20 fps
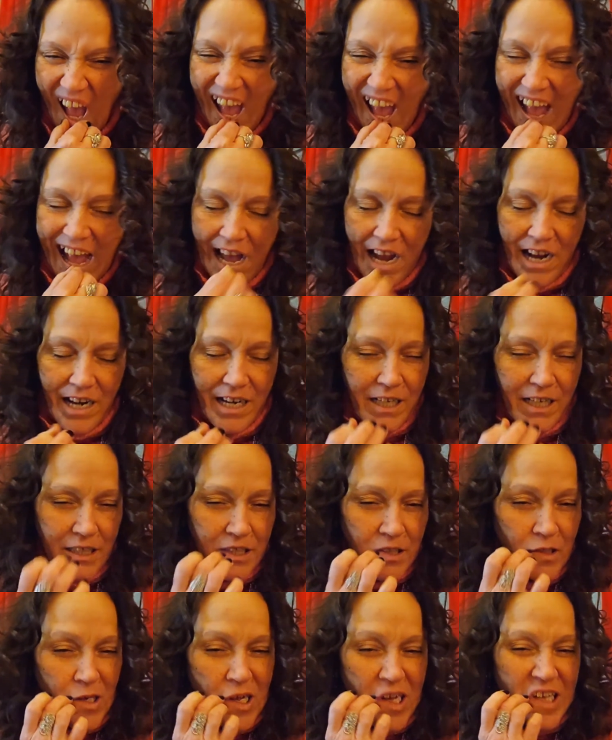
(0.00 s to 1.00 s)
Alright,
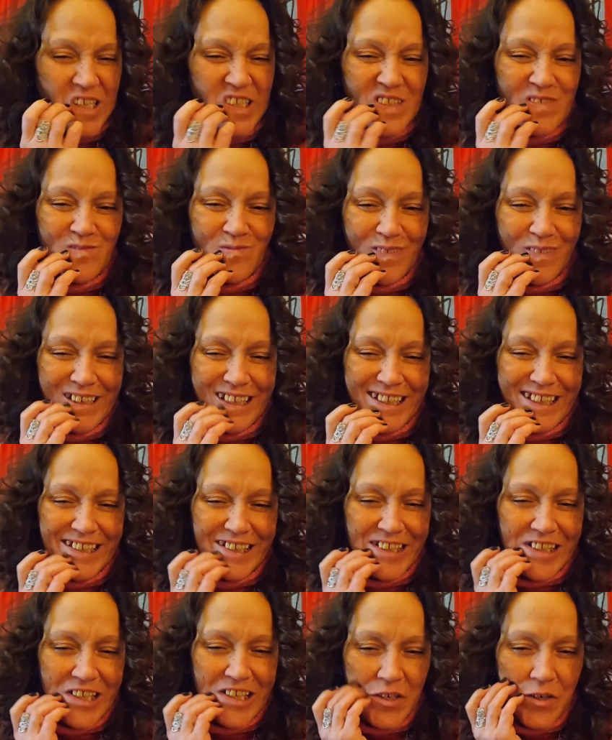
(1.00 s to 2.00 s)
can I just weigh in
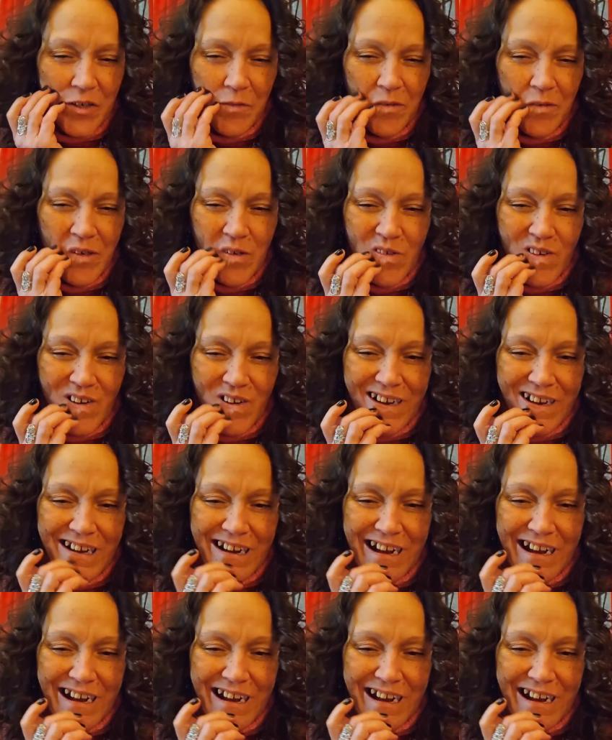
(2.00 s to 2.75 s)
here real quick?